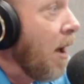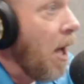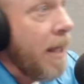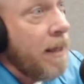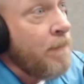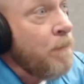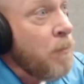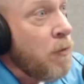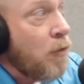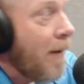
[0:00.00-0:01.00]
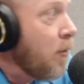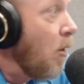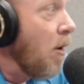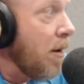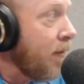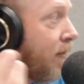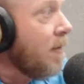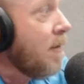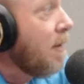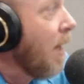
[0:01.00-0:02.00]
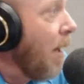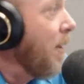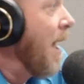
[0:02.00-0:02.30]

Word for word: Like Trevor Lawrence, I mean,